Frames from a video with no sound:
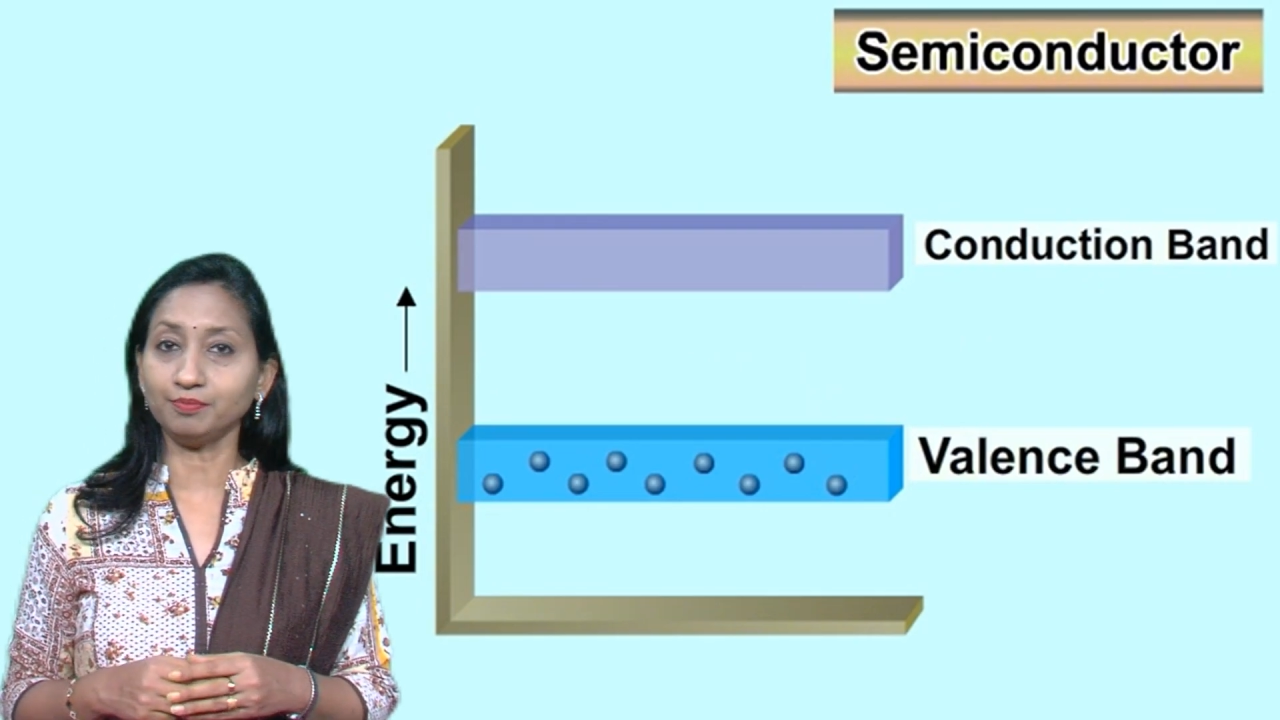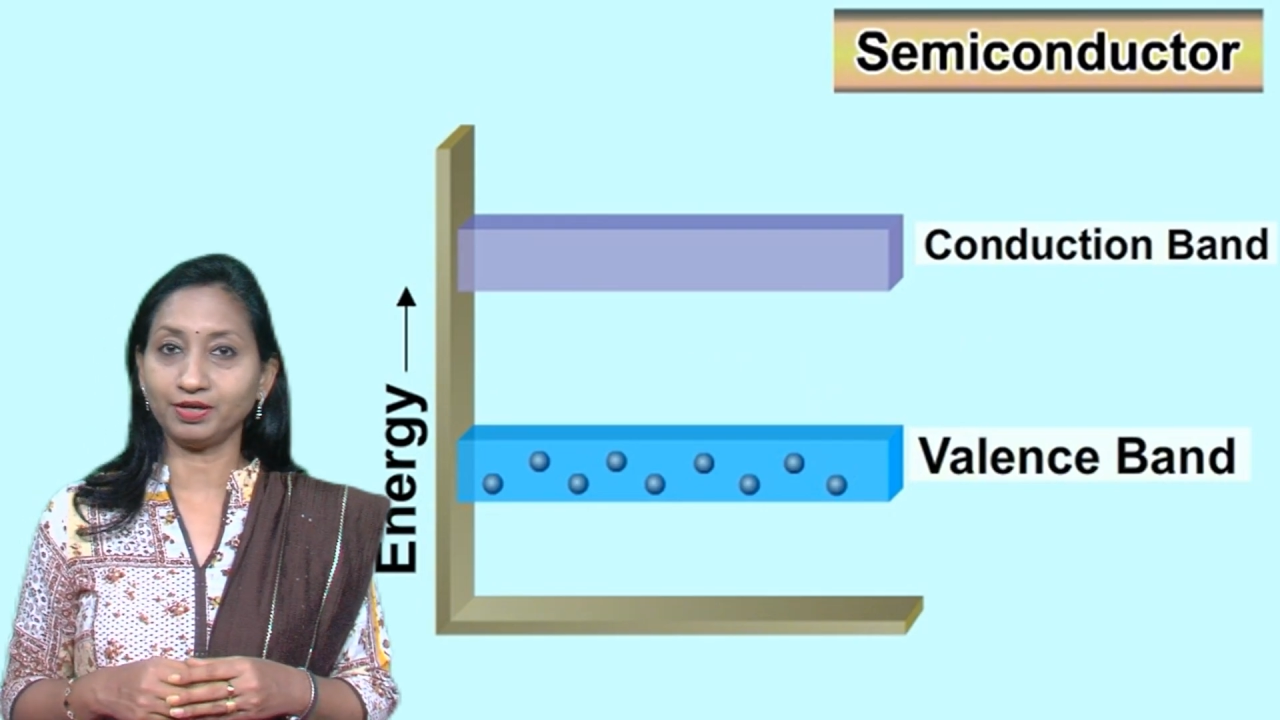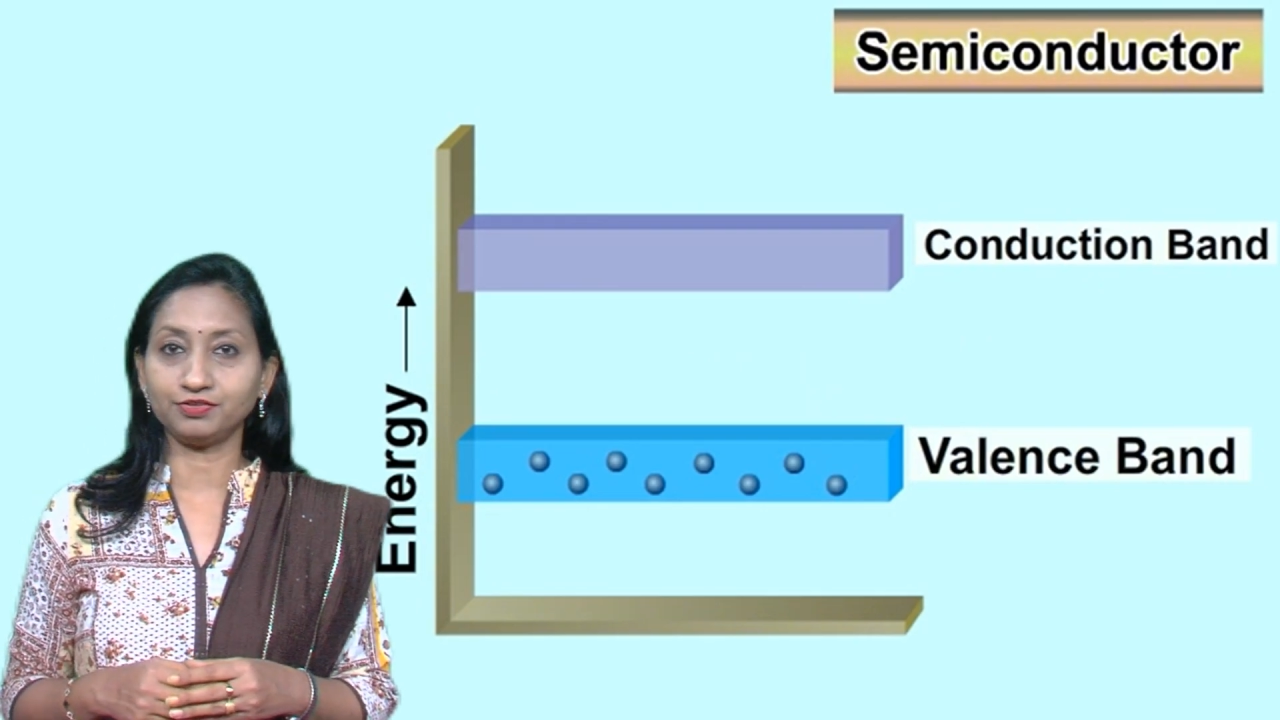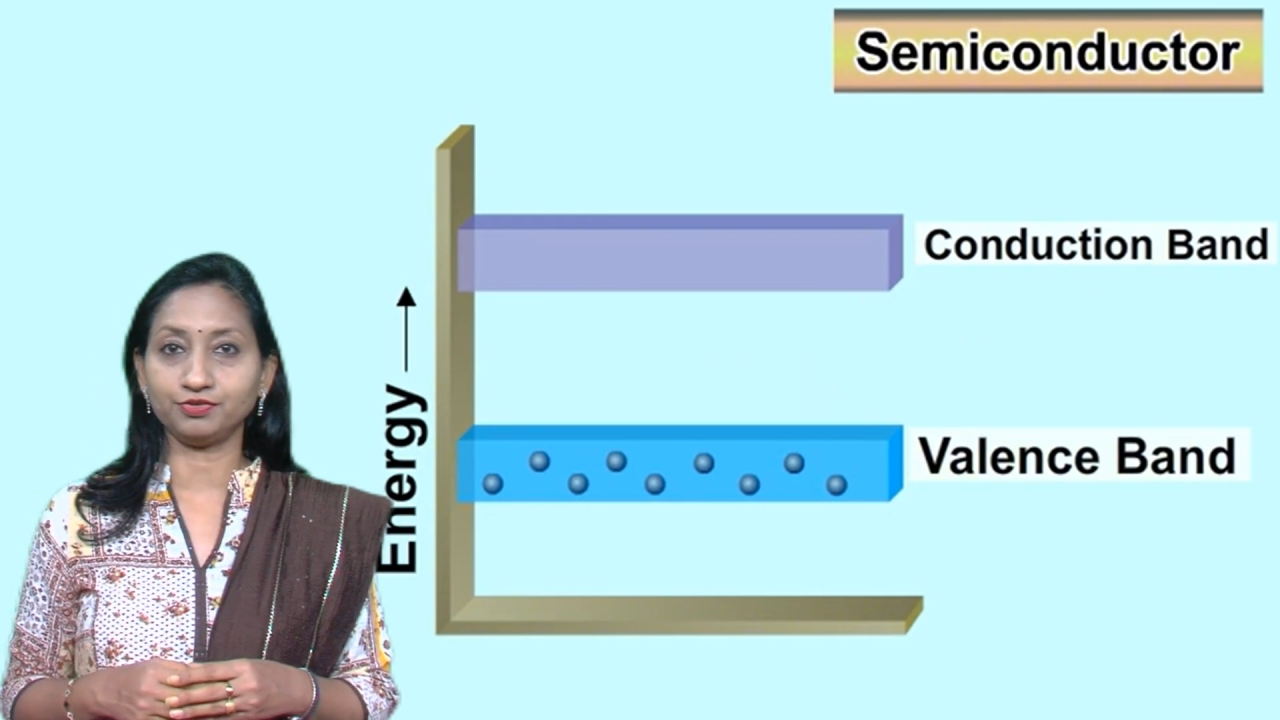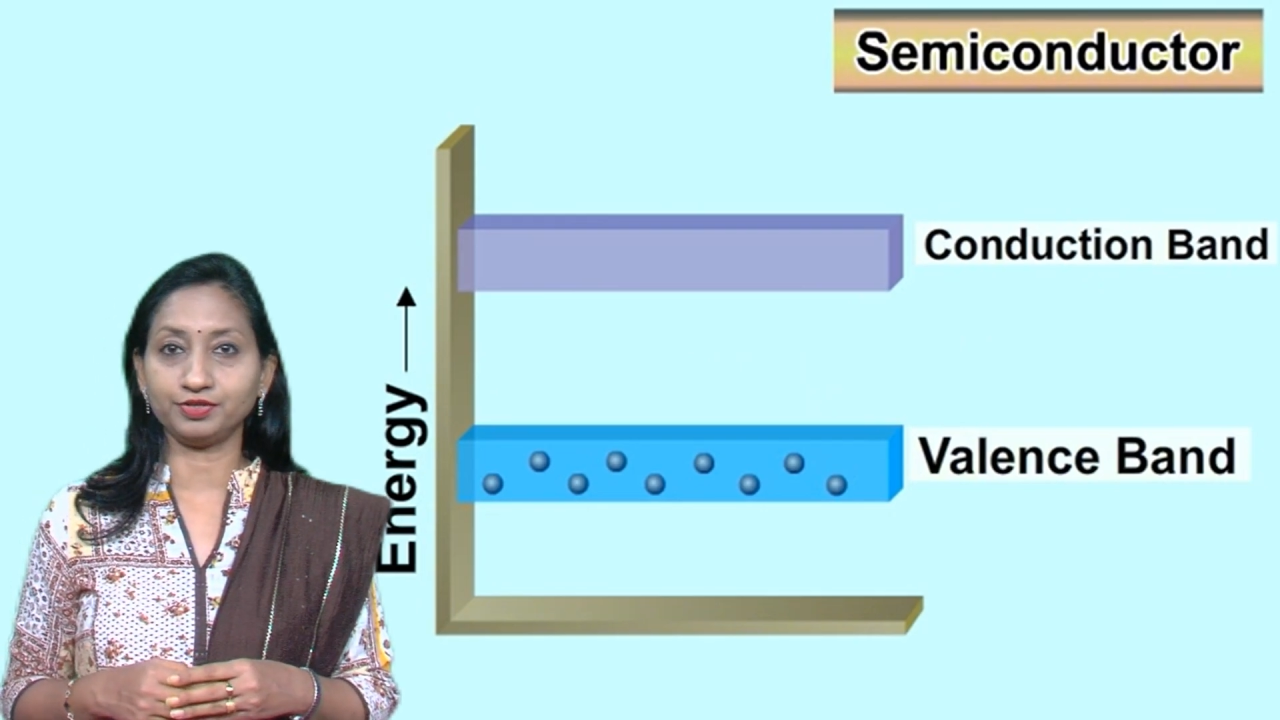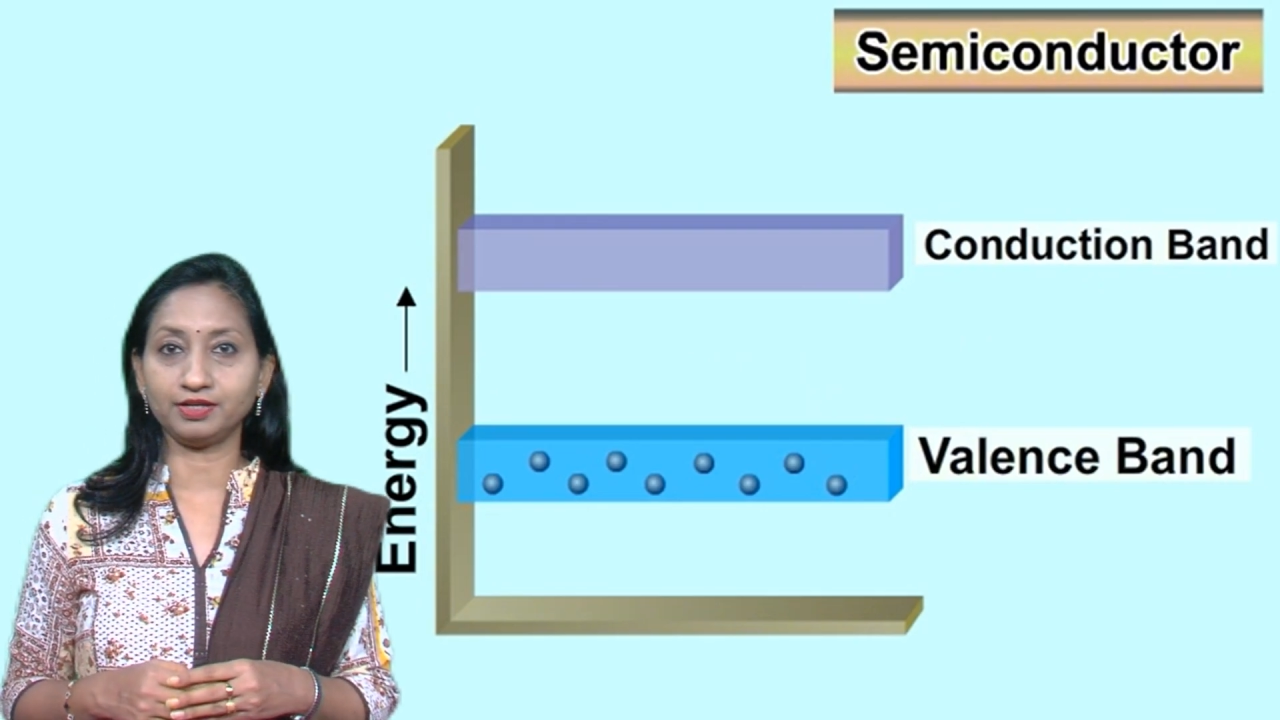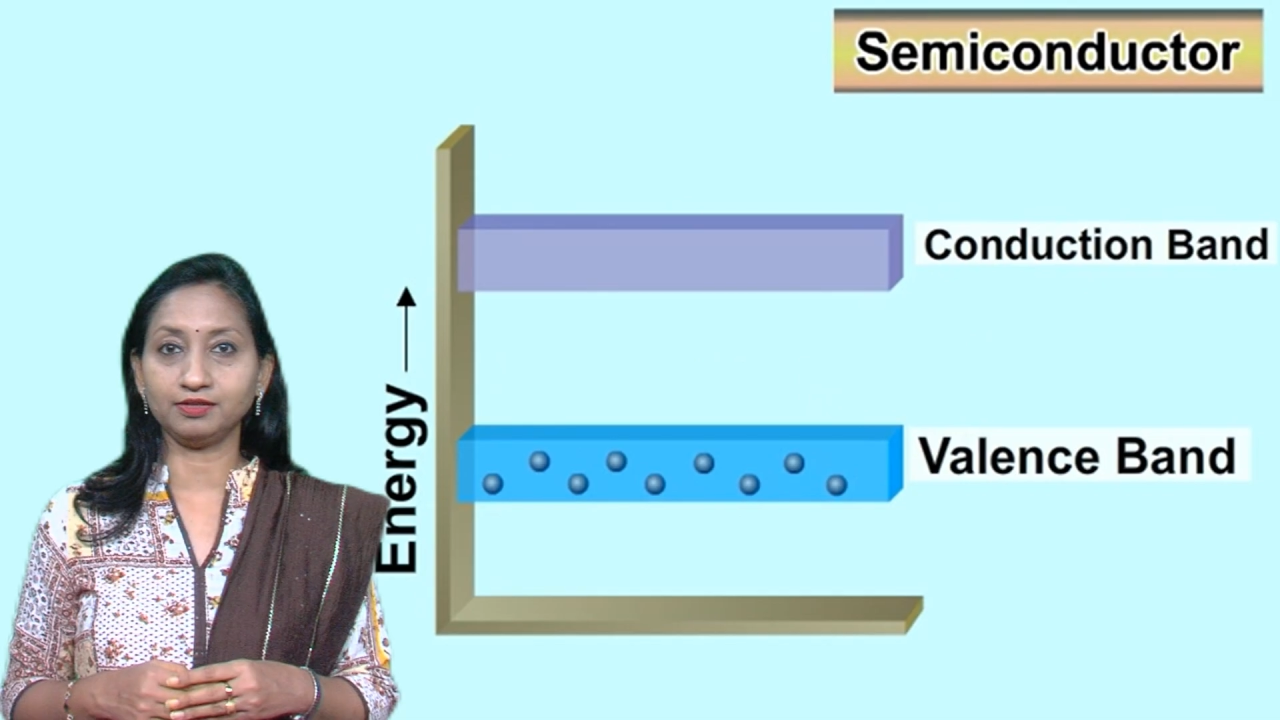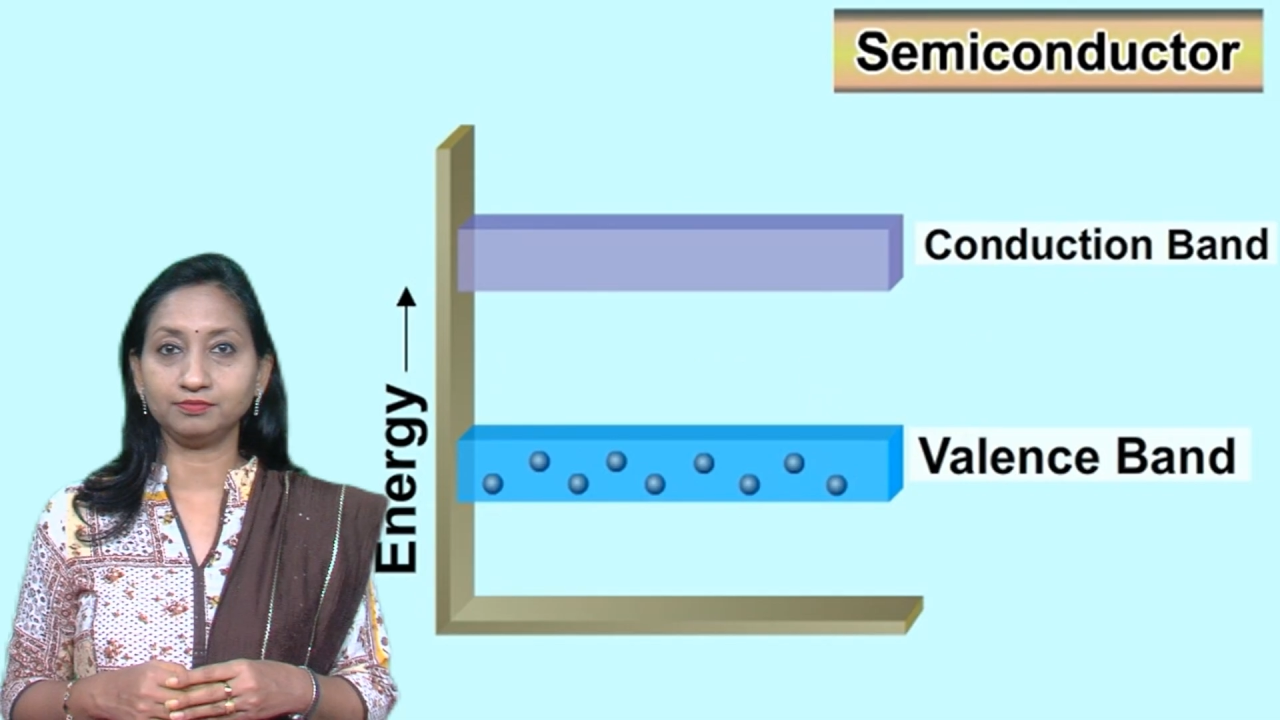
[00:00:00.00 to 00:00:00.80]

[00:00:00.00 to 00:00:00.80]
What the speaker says: material.